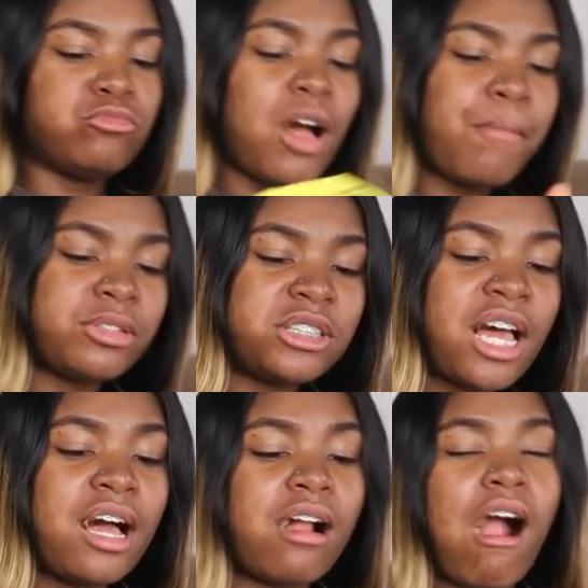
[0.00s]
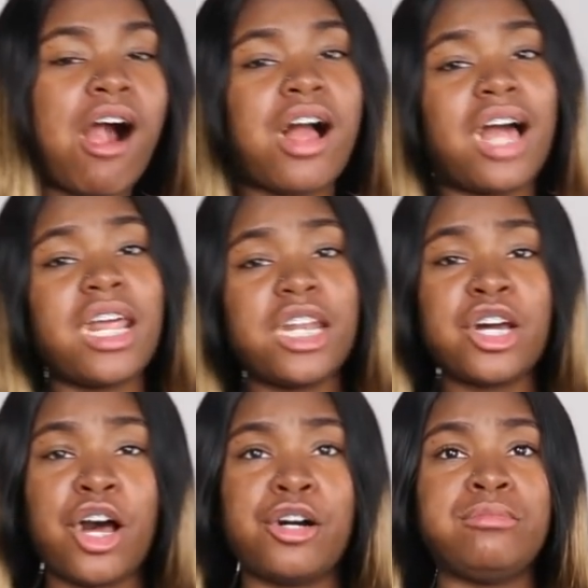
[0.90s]
what happened with that? I let
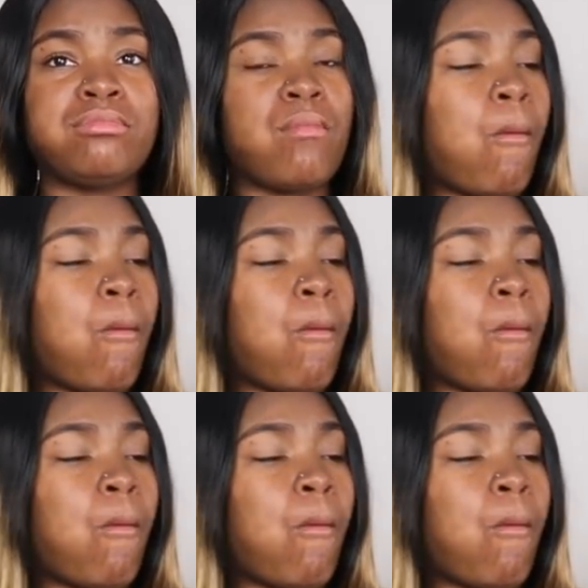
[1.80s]
it go.